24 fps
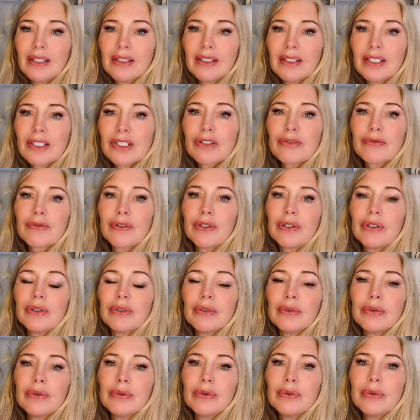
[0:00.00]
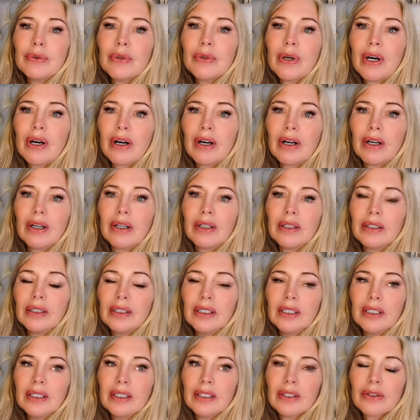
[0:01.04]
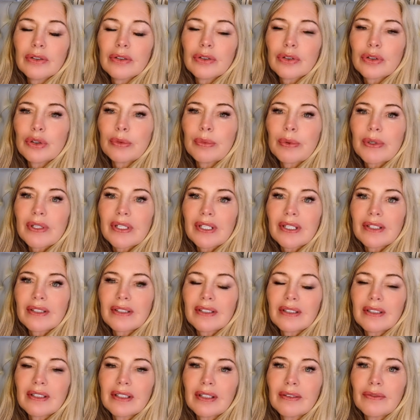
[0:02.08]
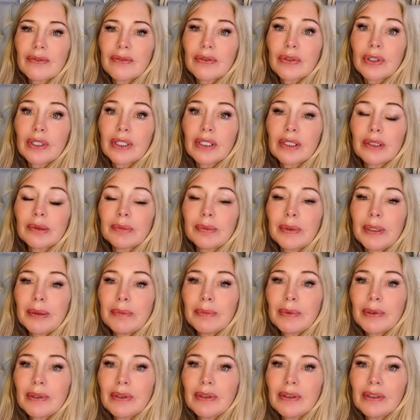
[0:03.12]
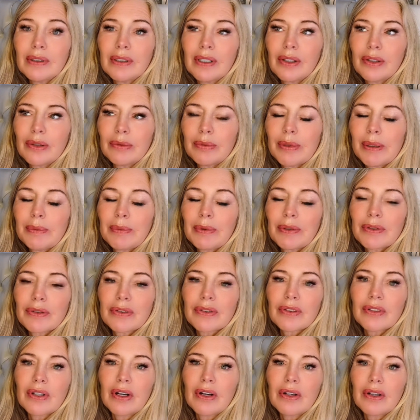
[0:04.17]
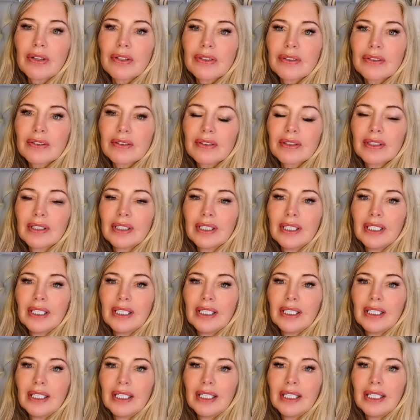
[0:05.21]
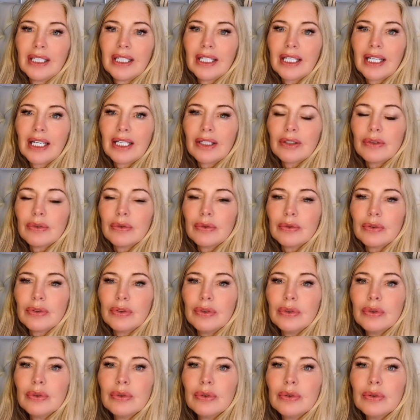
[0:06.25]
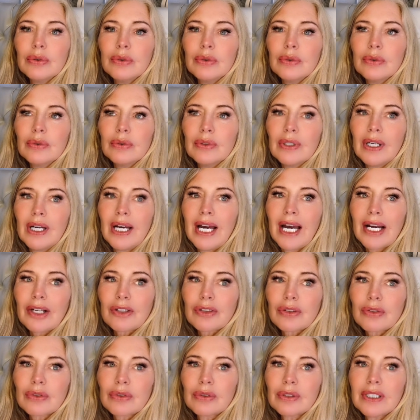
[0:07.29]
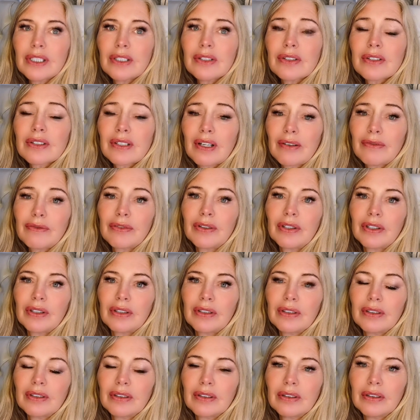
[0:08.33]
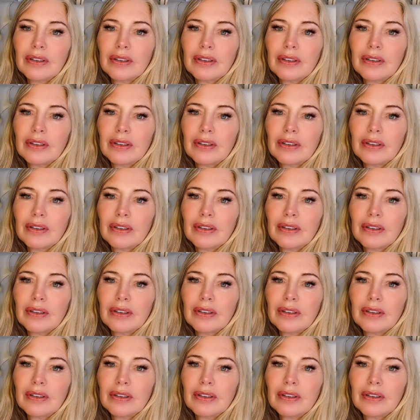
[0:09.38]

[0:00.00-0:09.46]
This is for you who are super sensitive to other people, other people's thoughts, and who do actually suffer